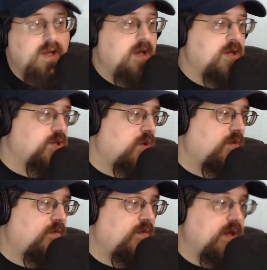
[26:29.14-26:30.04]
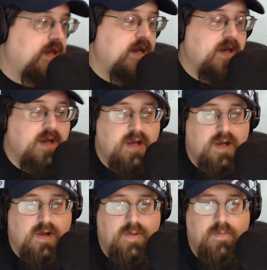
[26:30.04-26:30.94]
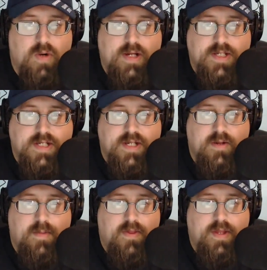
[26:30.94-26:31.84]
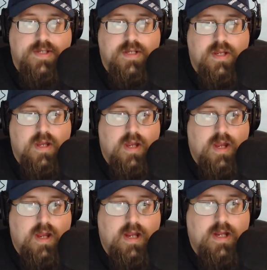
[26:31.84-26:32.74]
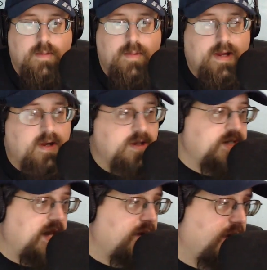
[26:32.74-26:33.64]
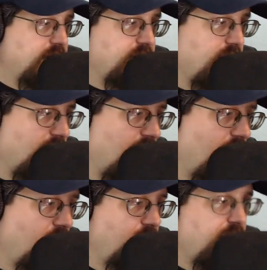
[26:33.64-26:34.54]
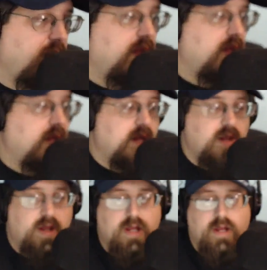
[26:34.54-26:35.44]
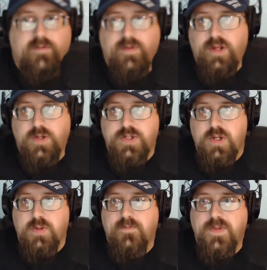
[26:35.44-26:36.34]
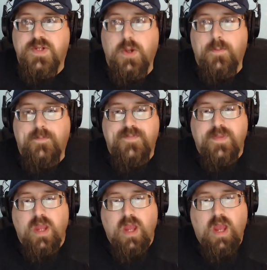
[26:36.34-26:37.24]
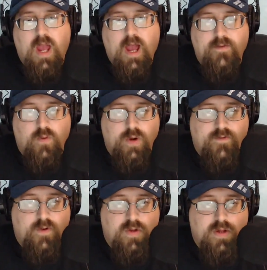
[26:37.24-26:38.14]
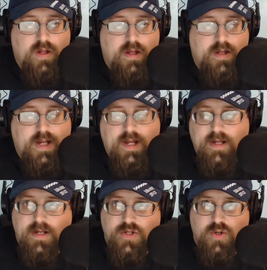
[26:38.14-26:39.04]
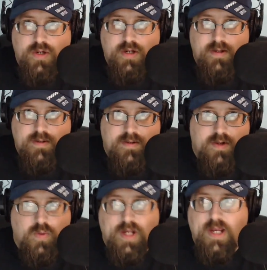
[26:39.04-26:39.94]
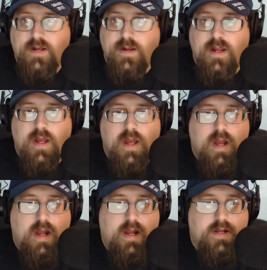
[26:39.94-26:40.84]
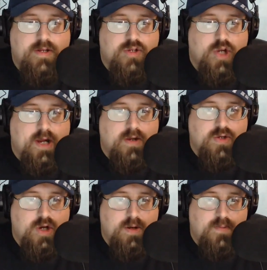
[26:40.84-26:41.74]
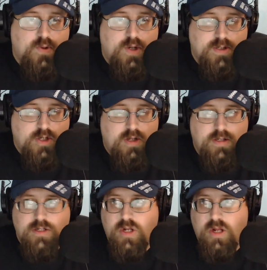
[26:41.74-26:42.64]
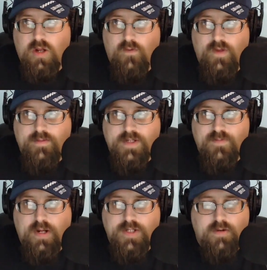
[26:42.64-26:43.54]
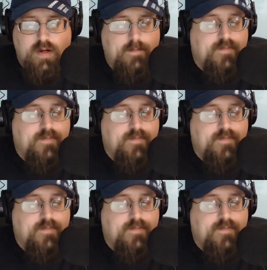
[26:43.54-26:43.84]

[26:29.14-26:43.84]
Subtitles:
So hopefully I'll be more consistent about this and coming back on Saturdays like I used to. So have a wonderful day. Enjoy your weekend and check out Jared Buto's channel. Hopefully I'm pronouncing it right.